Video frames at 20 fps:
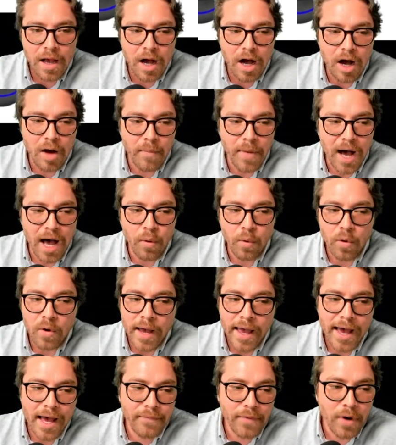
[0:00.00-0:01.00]
Um, I will
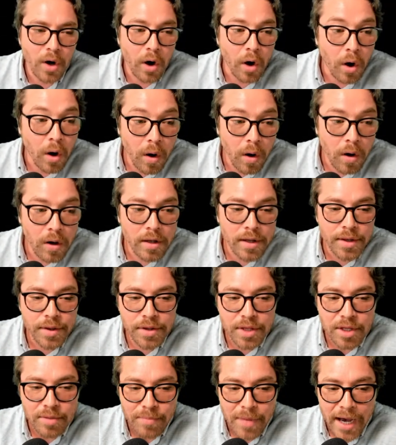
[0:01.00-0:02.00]
have all
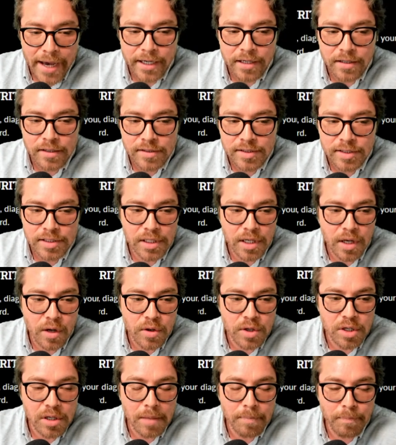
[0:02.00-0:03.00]
the miners. You know,
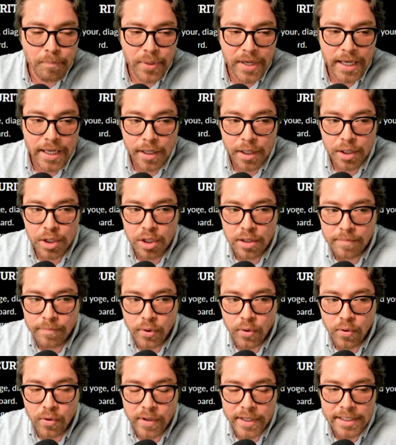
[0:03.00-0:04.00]
you can pick your
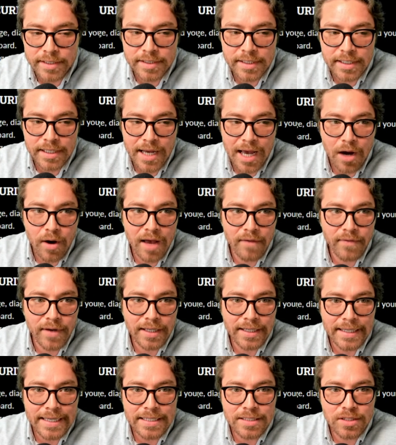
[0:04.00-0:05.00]
poison. I'll have a
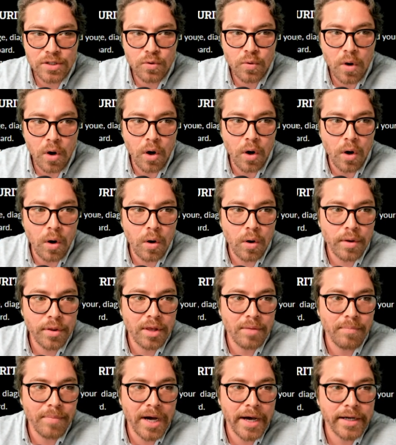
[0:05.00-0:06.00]
link to all
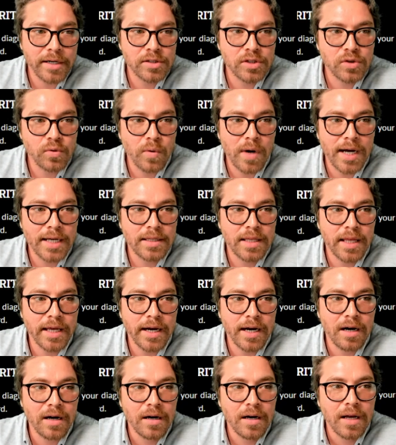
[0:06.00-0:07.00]
the miners right
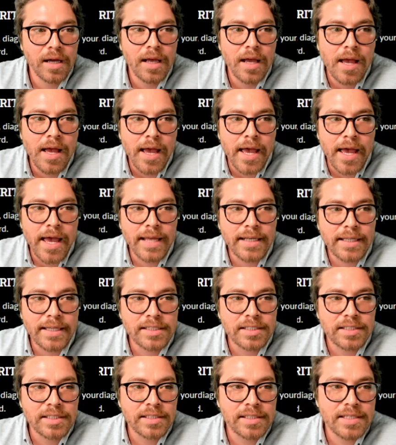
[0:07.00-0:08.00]
there. And
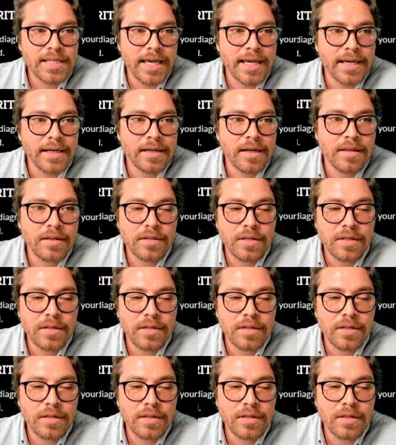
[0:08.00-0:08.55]
let's just take another